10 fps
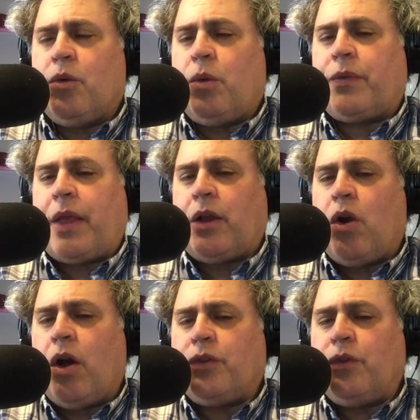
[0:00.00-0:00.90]
what they
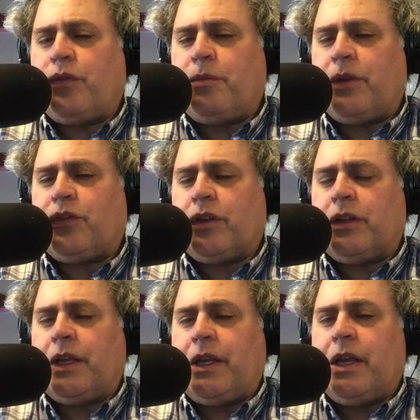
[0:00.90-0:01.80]
call
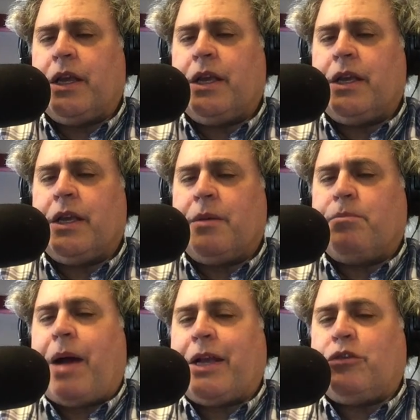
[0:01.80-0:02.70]
euphemistically
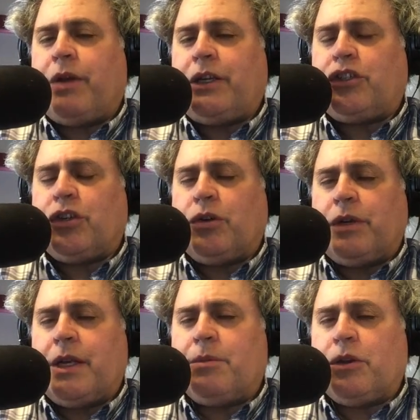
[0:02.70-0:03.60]
migration
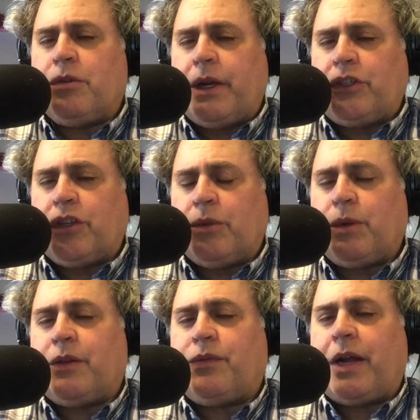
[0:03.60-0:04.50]
or immigration,
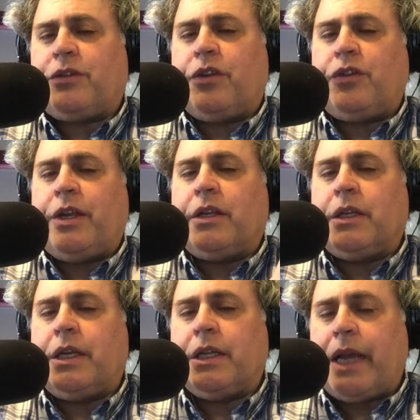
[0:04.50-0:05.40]
when in fact it's
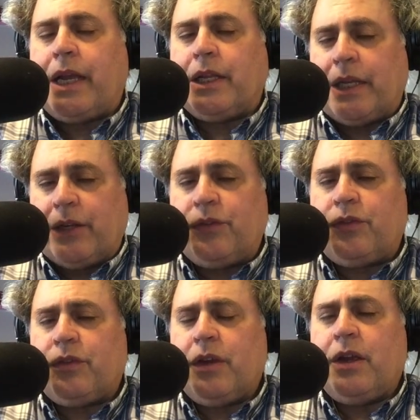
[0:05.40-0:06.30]
illegal
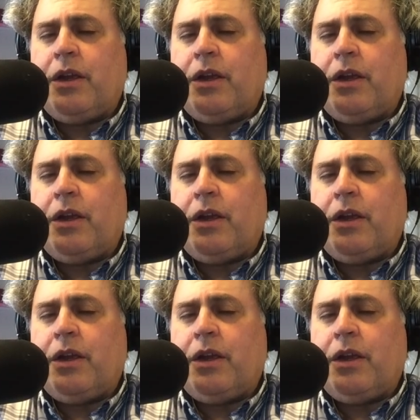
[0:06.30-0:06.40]
aliens,